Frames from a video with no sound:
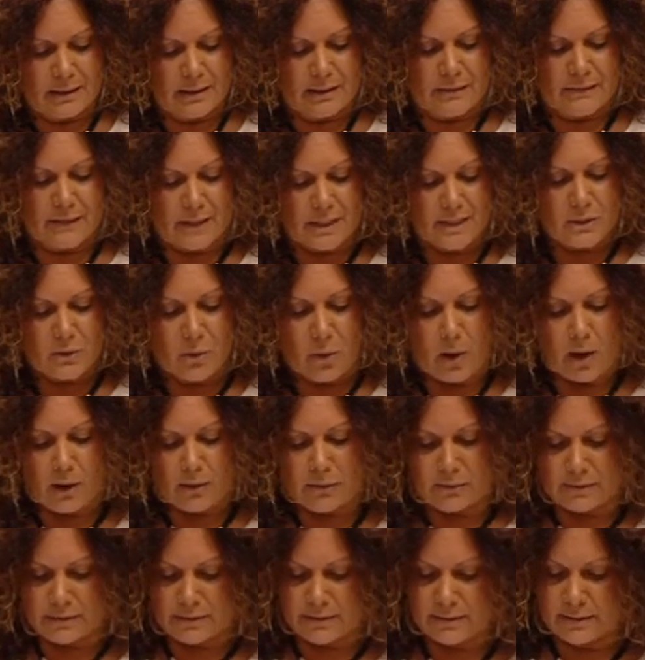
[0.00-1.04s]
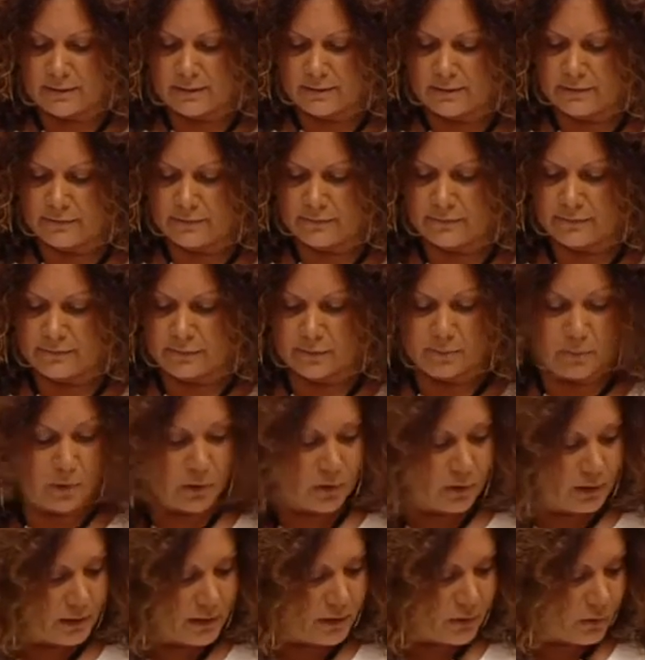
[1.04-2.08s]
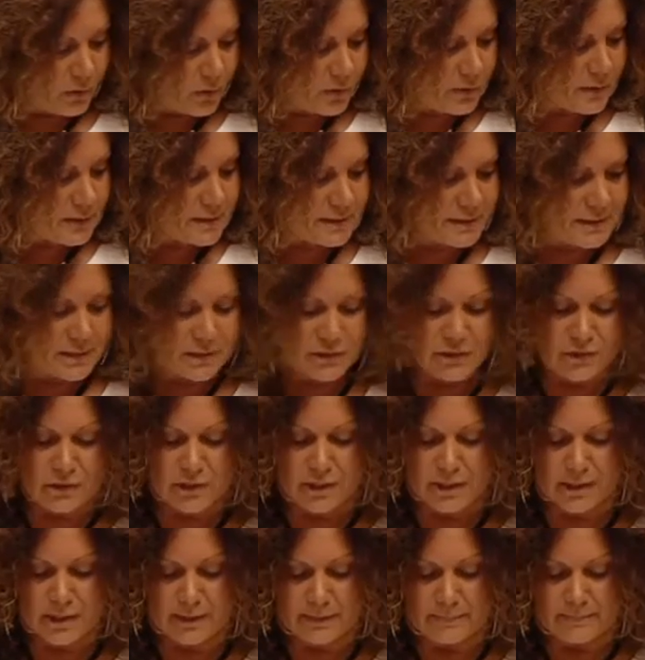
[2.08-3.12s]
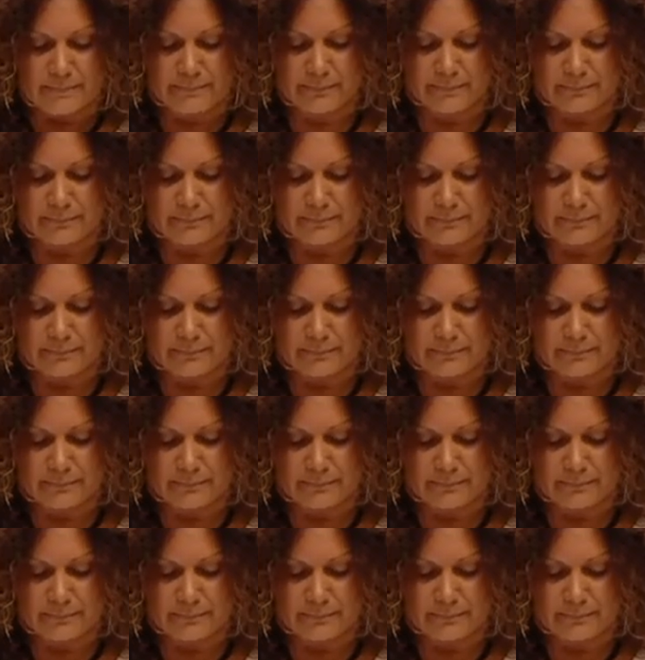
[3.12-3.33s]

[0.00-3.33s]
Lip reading: This quote from early August this year,